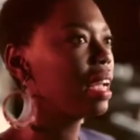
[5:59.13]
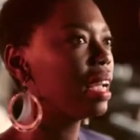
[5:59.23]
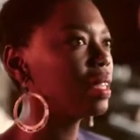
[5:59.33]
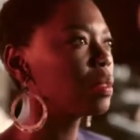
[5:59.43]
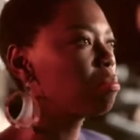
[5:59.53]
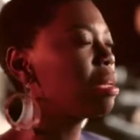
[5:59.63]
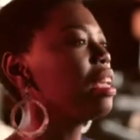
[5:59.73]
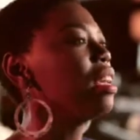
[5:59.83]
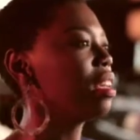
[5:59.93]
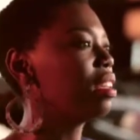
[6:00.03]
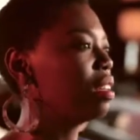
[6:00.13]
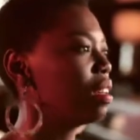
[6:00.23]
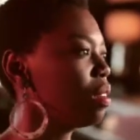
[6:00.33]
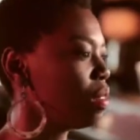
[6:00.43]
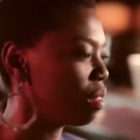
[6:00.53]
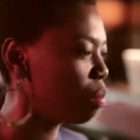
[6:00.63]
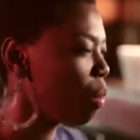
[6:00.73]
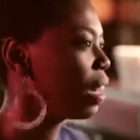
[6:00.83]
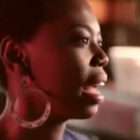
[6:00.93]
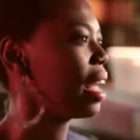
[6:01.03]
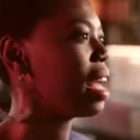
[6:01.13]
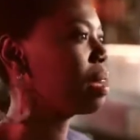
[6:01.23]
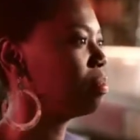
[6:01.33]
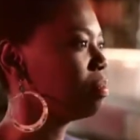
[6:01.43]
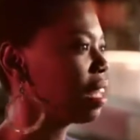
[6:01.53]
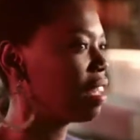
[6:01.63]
is being what I am.